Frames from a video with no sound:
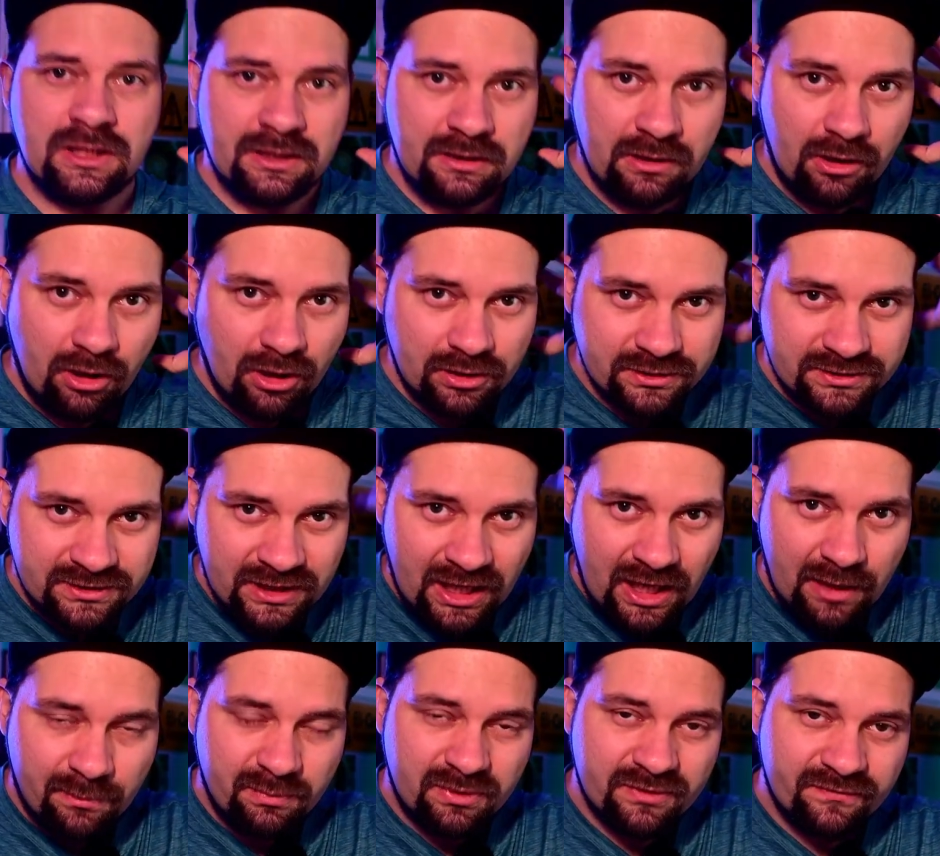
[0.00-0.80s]
on
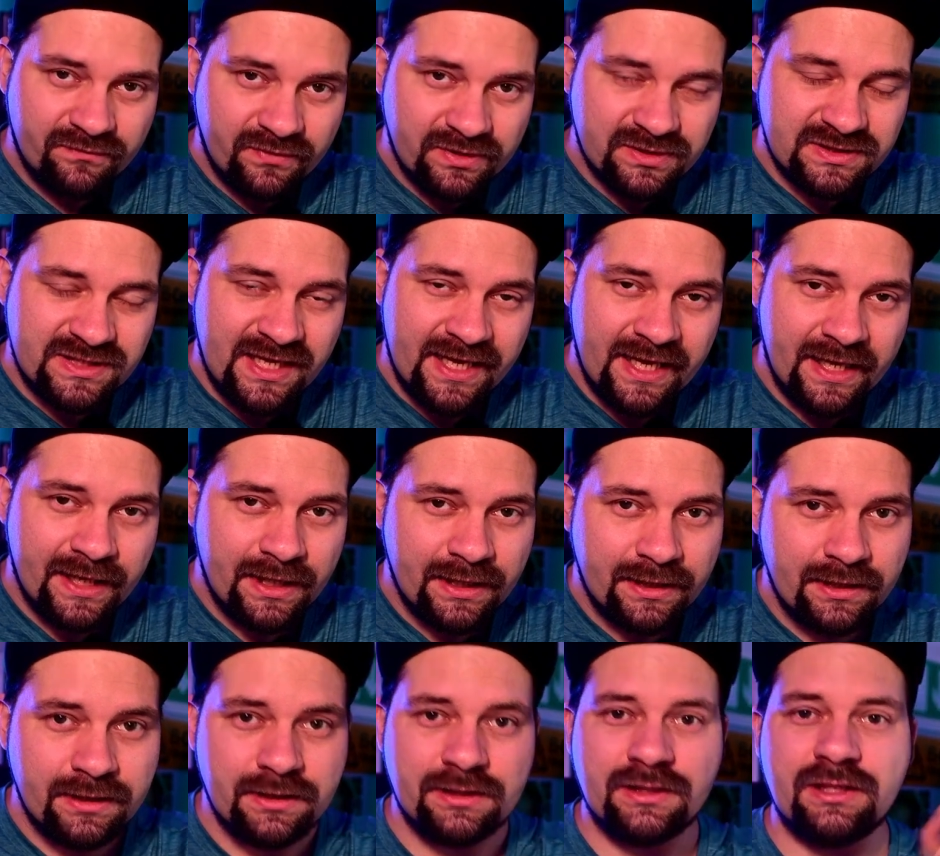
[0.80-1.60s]
top of his
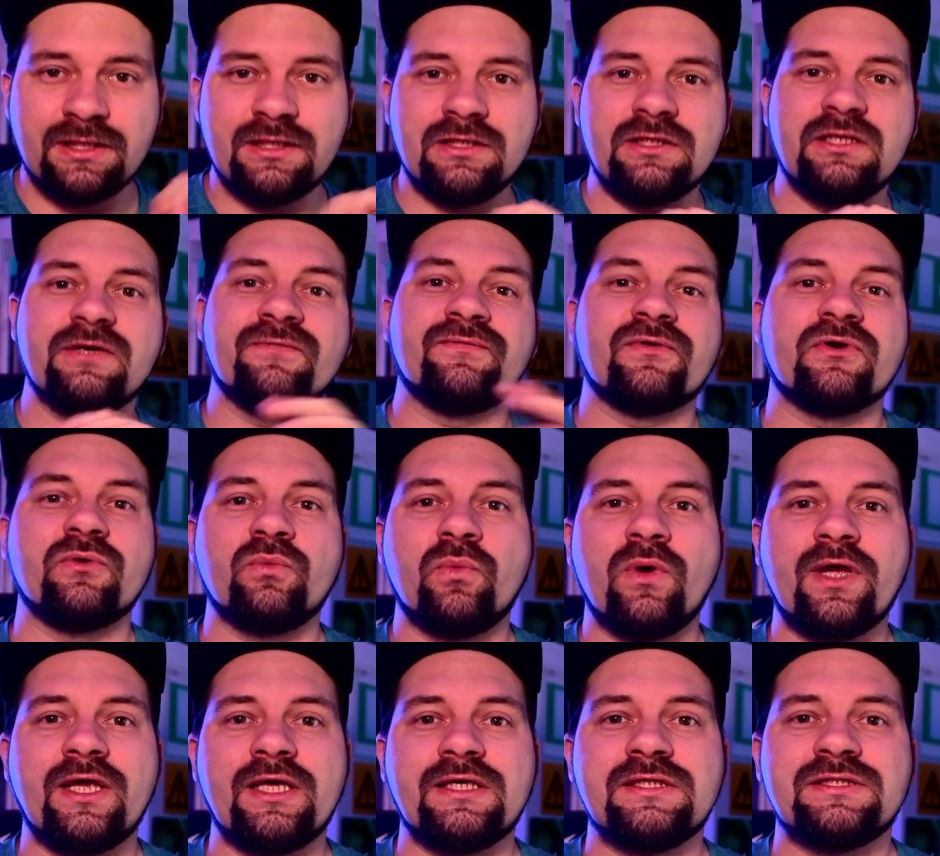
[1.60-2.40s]
head, in different
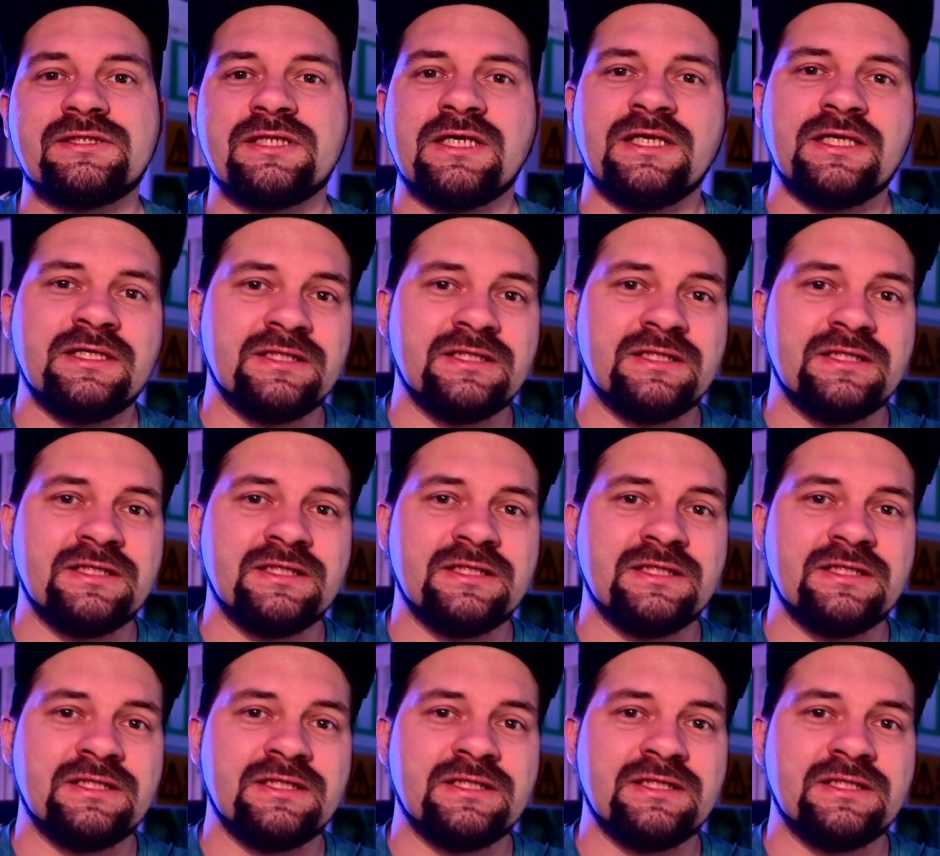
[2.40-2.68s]
ways.